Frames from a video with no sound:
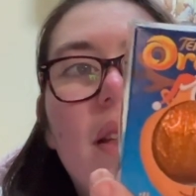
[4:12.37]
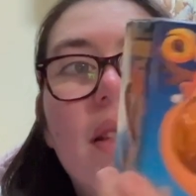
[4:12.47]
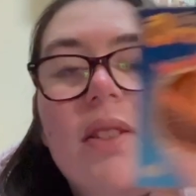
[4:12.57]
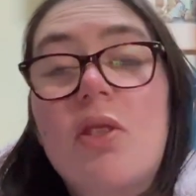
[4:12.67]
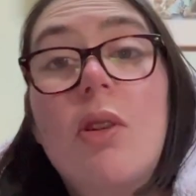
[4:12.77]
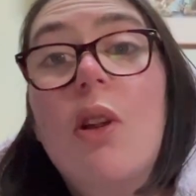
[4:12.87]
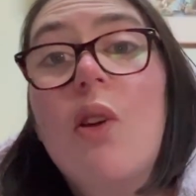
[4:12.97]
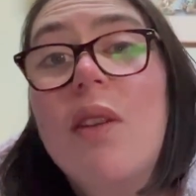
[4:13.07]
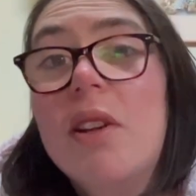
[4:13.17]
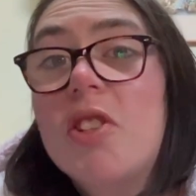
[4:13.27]
it's a chocolate
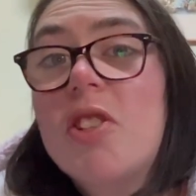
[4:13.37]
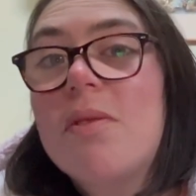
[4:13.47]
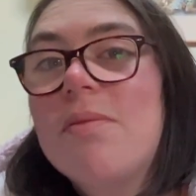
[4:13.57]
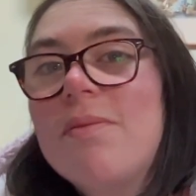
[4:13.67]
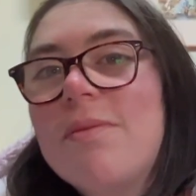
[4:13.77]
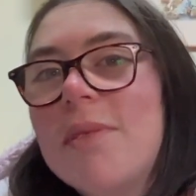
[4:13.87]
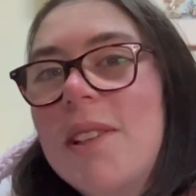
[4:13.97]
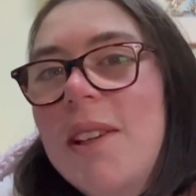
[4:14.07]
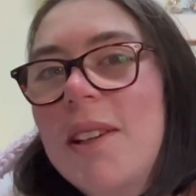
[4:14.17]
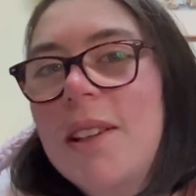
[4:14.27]
orange.
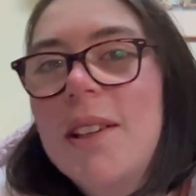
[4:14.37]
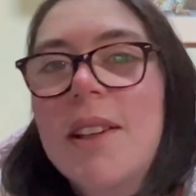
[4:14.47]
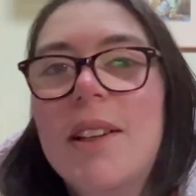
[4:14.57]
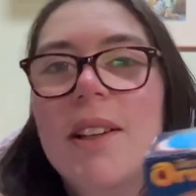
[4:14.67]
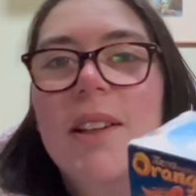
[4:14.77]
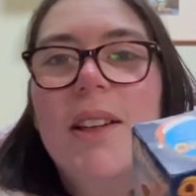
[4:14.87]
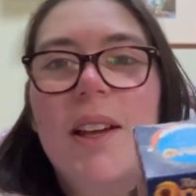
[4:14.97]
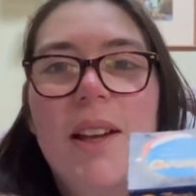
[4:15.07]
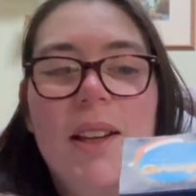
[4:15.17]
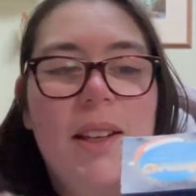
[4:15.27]
If
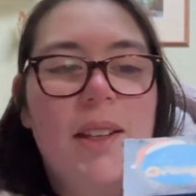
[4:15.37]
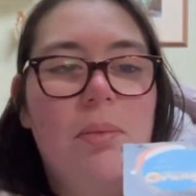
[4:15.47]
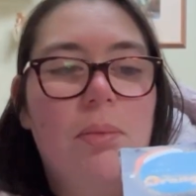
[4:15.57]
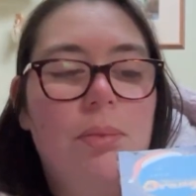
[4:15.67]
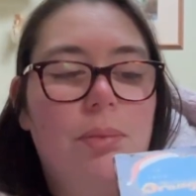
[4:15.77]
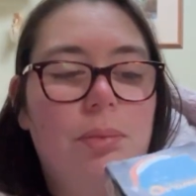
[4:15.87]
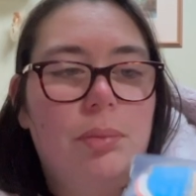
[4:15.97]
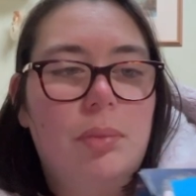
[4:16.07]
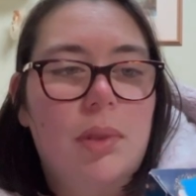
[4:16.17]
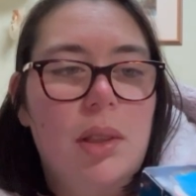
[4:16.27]

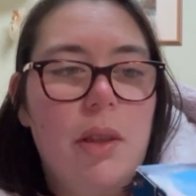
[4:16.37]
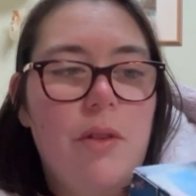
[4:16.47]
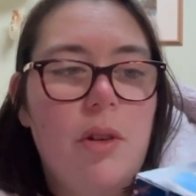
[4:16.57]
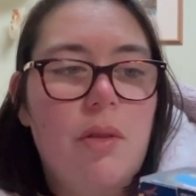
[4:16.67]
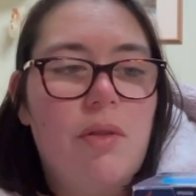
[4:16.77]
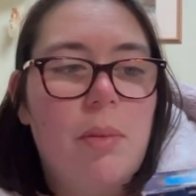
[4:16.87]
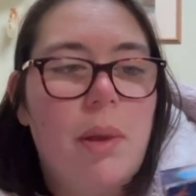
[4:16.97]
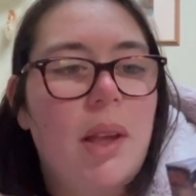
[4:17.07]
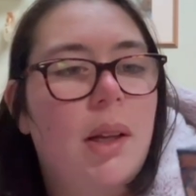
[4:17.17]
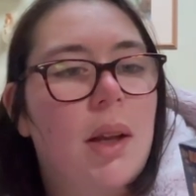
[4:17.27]
you're not from
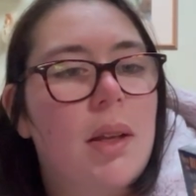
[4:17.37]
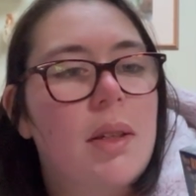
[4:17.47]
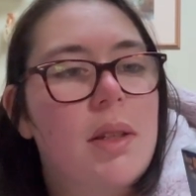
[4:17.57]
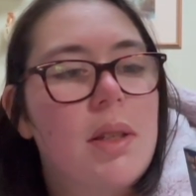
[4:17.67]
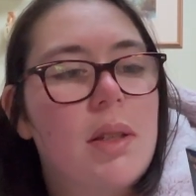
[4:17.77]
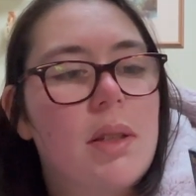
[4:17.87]
England,